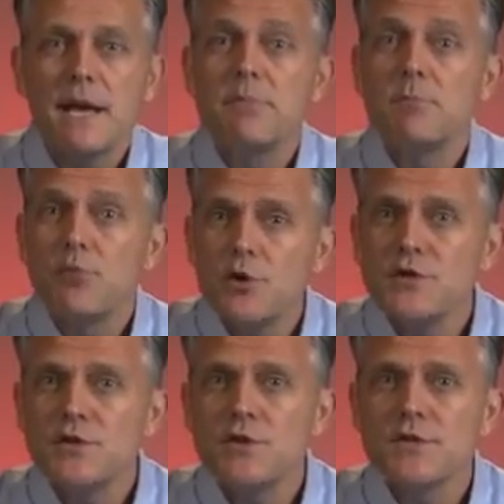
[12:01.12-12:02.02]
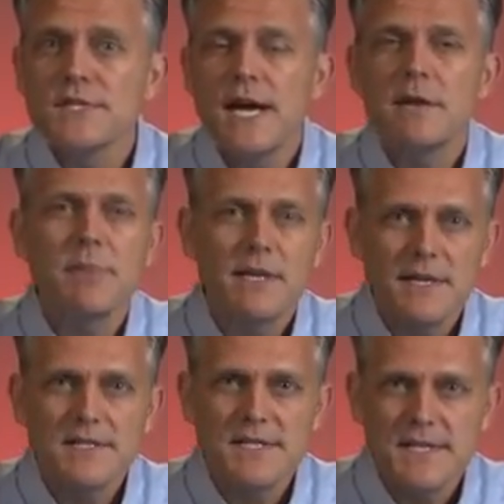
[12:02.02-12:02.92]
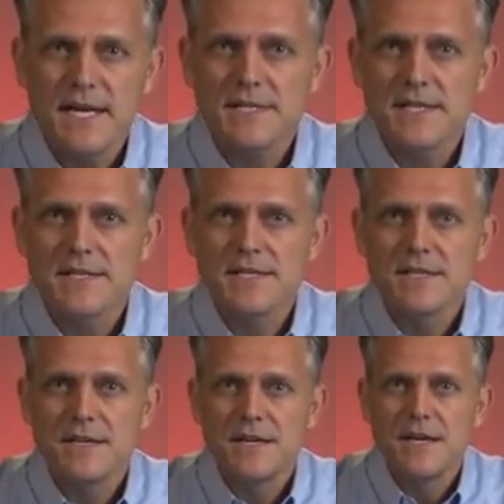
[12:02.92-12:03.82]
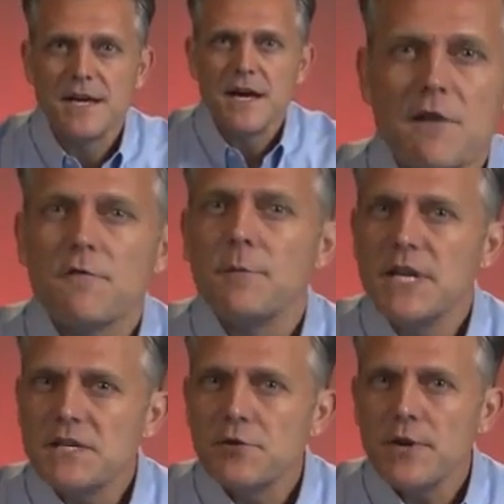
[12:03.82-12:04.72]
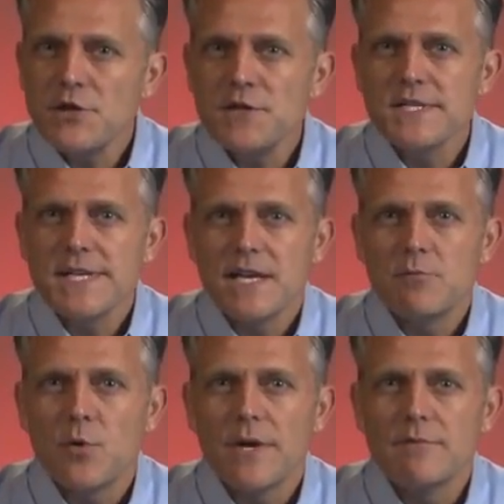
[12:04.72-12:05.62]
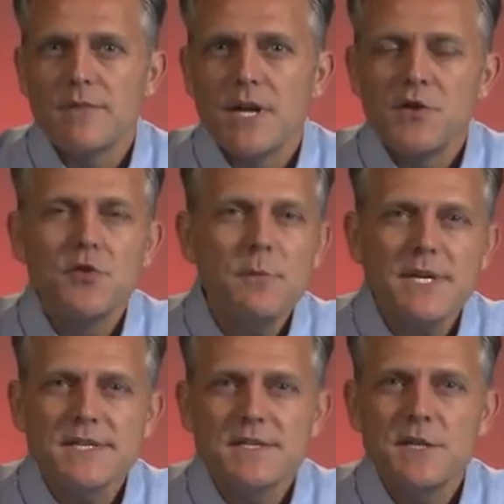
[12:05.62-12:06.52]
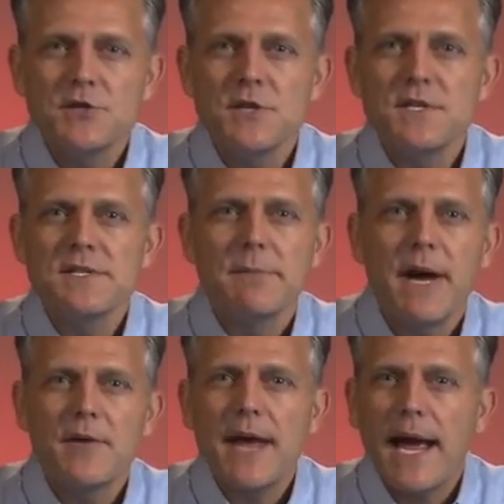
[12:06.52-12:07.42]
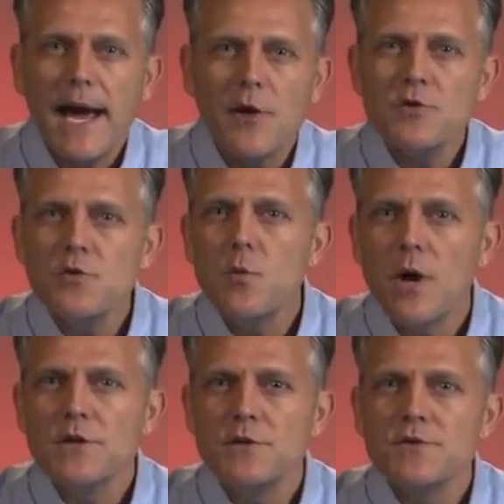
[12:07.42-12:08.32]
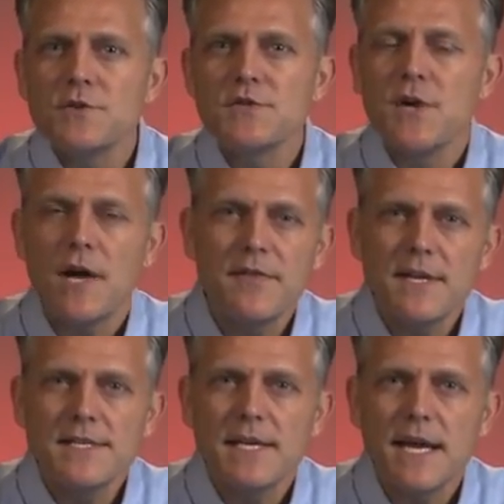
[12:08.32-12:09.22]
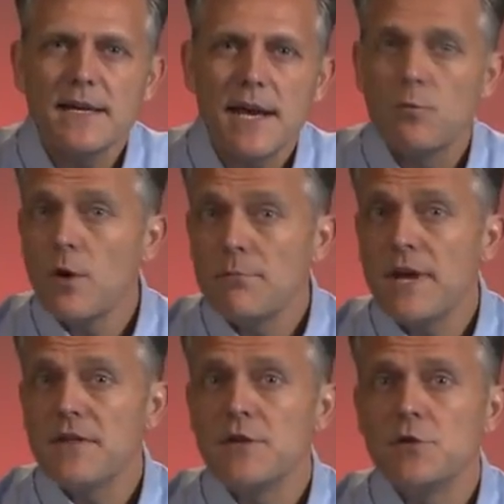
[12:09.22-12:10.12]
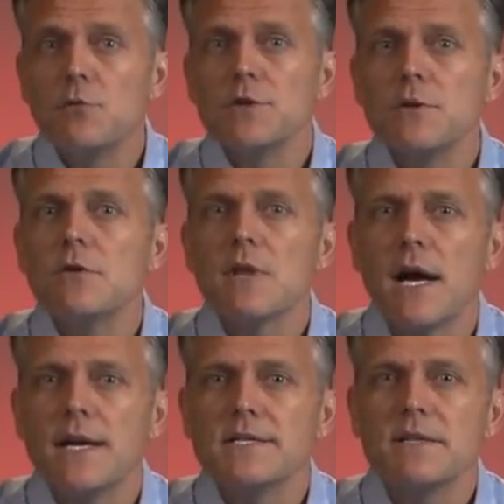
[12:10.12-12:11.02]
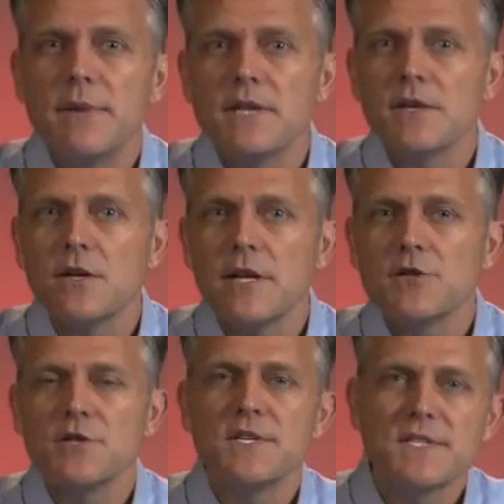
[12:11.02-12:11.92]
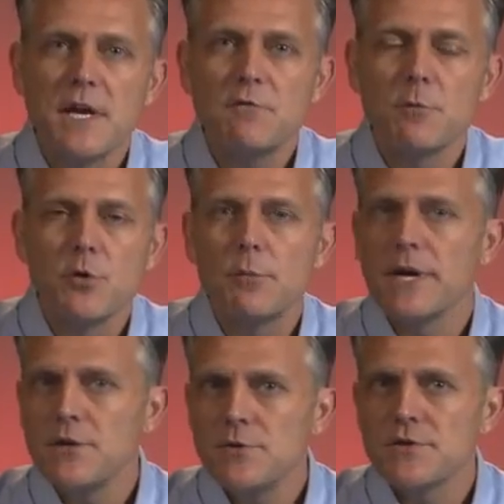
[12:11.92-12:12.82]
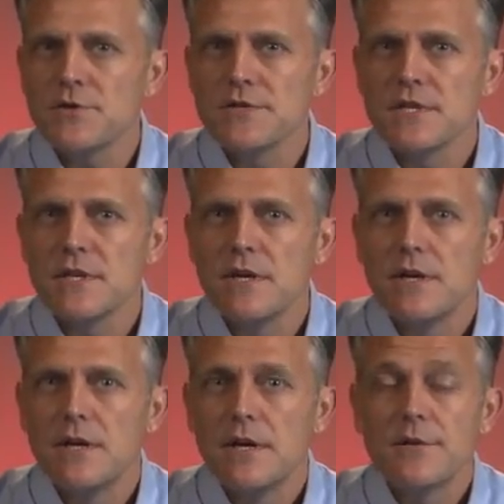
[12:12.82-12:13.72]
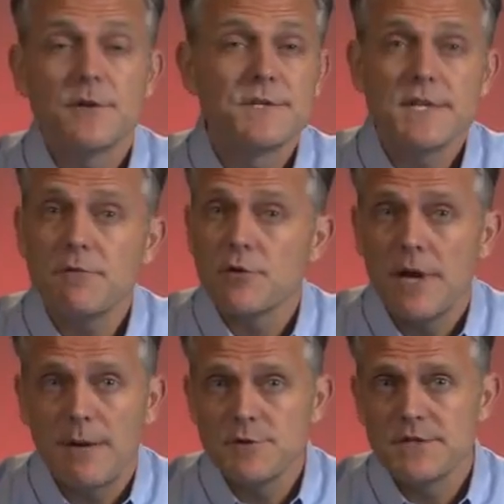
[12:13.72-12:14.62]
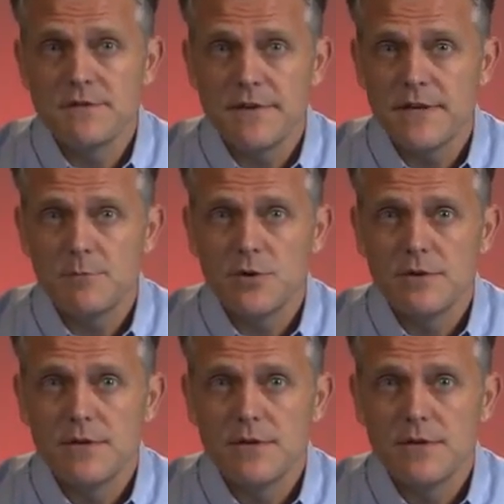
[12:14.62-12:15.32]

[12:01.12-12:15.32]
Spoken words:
and be pushed to your site by LexisNexis. From an integration standpoint, you'll make decisions about how you want users to authenticate and what method you will utilize to make the collection discoverable by users. There are several options available.